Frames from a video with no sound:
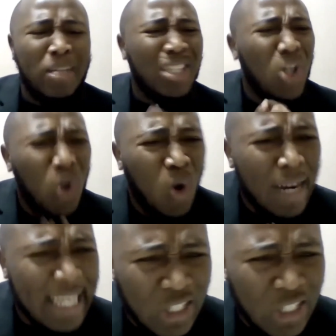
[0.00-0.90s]
The Lord
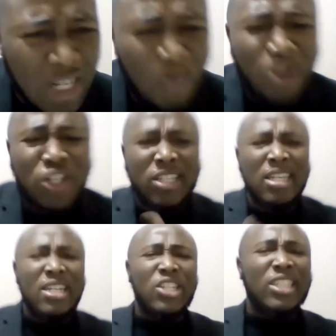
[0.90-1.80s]
is. Come on, just,
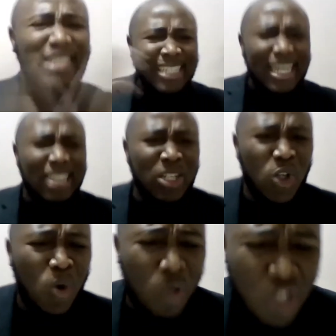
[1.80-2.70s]
just that in
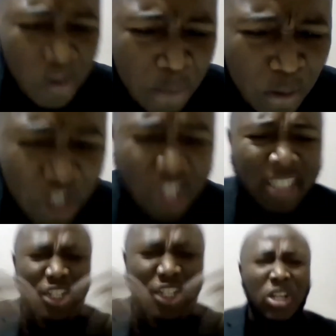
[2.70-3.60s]
your own spirit. Just
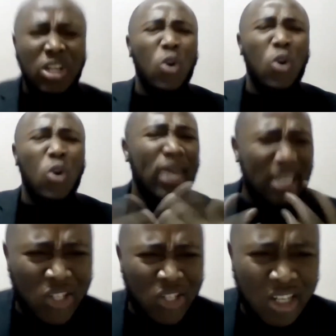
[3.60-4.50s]
say that the Lord
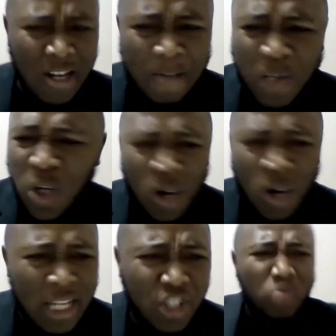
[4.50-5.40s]
is. The Lord
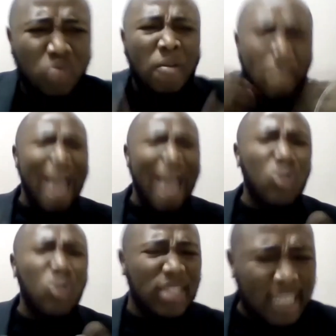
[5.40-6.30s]
is. Just remind
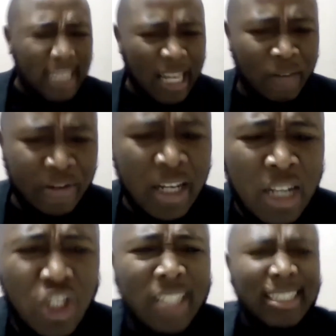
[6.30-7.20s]
yourself.
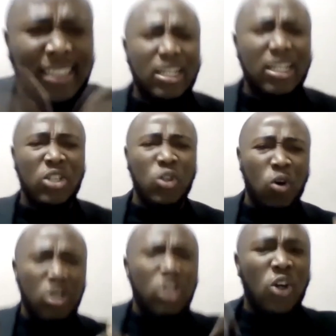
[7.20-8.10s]
Just say it in your,
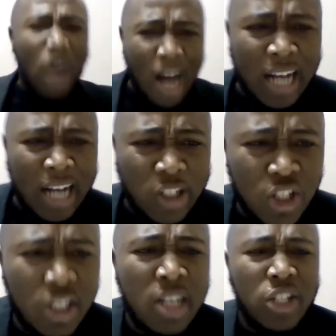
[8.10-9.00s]
your heart.
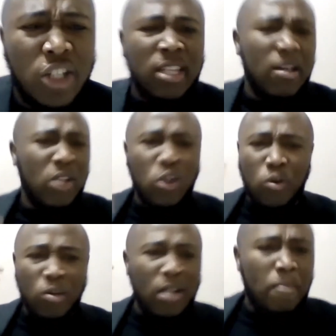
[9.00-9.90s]
Just, just, you
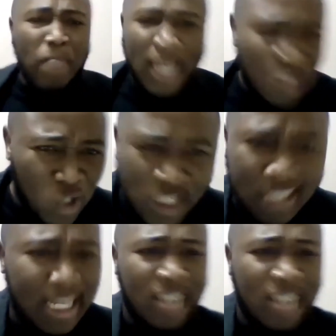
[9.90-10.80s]
know, make it your
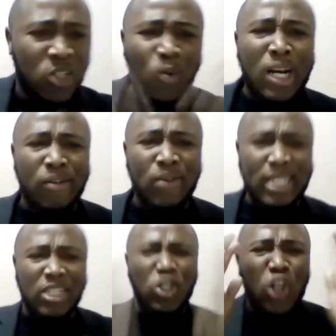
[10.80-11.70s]
status. Whatever it
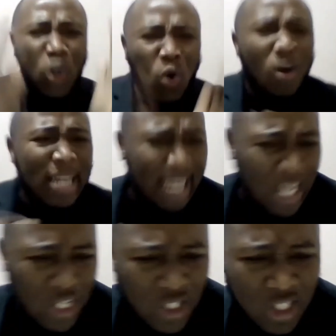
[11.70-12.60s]
is, the Lord
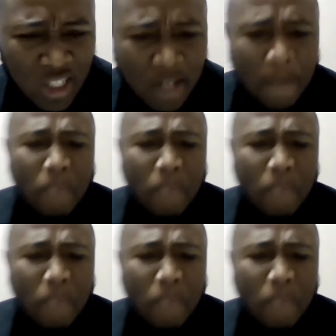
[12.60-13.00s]
is.